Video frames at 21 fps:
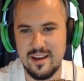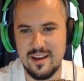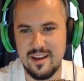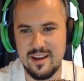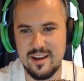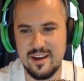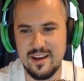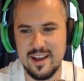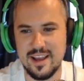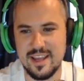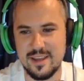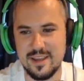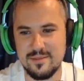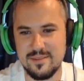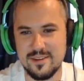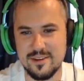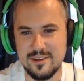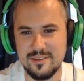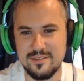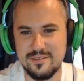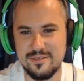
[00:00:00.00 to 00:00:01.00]
Oh, I keep
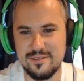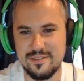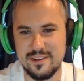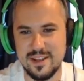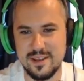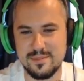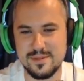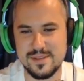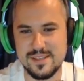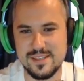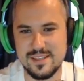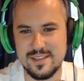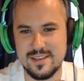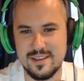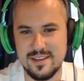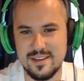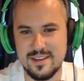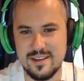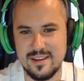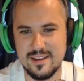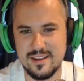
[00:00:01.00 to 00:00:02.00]
doing flips.
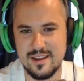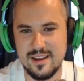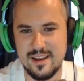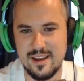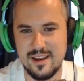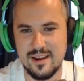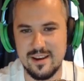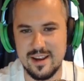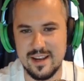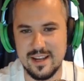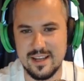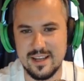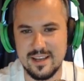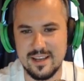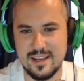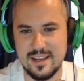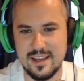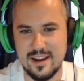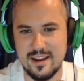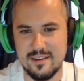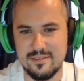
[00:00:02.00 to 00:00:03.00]
Alright,
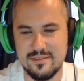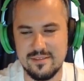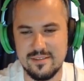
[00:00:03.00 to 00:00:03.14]
get off.